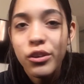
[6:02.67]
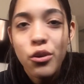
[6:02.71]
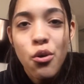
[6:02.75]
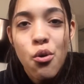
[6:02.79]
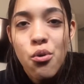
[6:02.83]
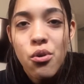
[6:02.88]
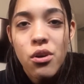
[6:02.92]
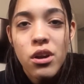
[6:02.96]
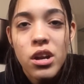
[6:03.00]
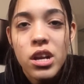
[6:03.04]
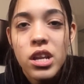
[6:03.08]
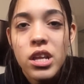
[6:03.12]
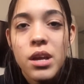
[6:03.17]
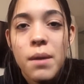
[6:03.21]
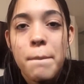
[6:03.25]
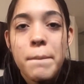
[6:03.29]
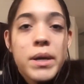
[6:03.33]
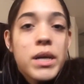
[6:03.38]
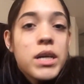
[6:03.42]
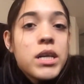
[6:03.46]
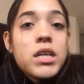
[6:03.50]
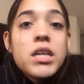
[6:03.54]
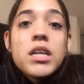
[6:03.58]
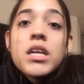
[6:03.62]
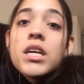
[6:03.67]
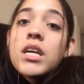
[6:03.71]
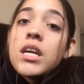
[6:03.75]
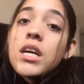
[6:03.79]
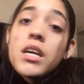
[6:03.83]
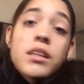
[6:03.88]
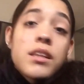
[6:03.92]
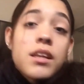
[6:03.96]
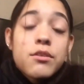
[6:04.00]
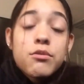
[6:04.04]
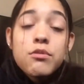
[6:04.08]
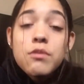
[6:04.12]
and corny, but
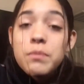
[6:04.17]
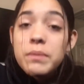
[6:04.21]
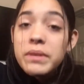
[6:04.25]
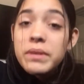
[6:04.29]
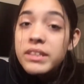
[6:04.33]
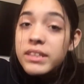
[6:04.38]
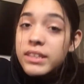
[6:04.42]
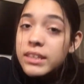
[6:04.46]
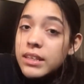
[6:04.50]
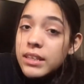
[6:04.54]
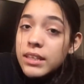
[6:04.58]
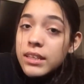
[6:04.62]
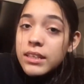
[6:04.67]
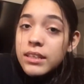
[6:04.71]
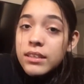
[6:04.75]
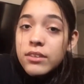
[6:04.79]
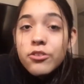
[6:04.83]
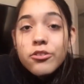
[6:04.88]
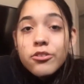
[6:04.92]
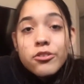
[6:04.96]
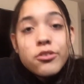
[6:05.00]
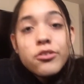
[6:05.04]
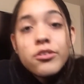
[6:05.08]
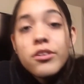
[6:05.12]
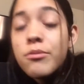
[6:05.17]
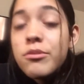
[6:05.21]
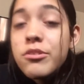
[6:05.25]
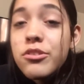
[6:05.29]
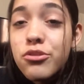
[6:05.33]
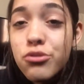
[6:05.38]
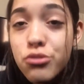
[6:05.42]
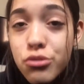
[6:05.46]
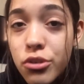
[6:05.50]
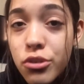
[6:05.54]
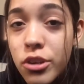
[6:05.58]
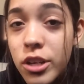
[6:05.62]
that's what we did. You know, that was
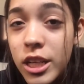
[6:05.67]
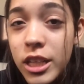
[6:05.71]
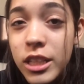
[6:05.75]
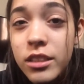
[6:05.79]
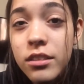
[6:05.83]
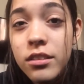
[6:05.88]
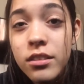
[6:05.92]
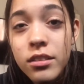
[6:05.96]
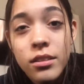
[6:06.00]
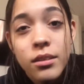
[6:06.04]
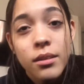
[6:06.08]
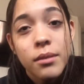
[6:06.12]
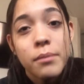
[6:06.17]
a trend.